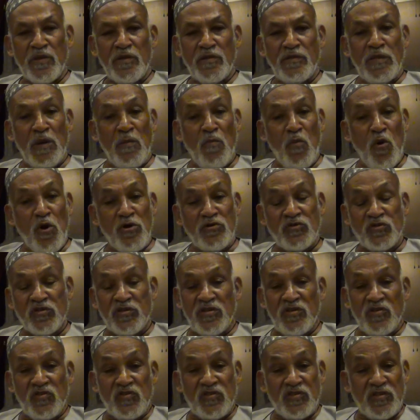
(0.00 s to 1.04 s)
The mosque
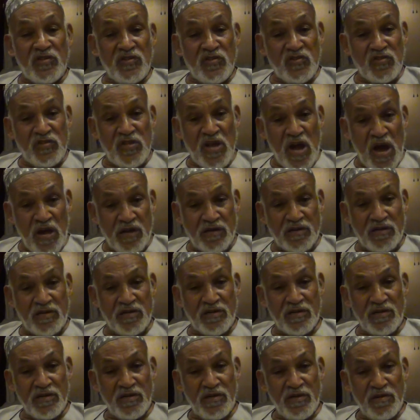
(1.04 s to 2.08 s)
is dark,
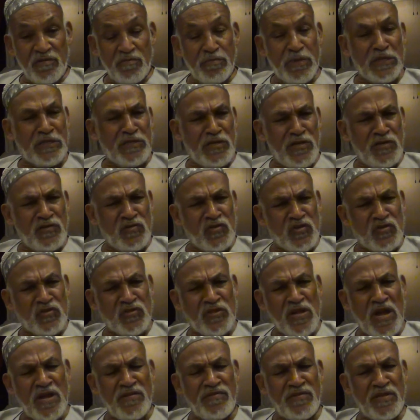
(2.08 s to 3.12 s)
but he's
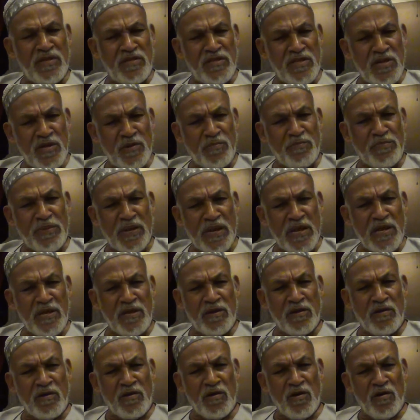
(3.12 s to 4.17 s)
standing there praying
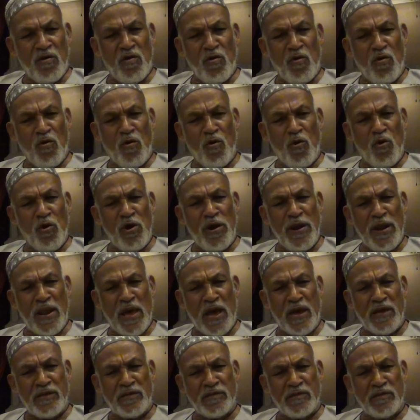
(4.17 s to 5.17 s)
all night.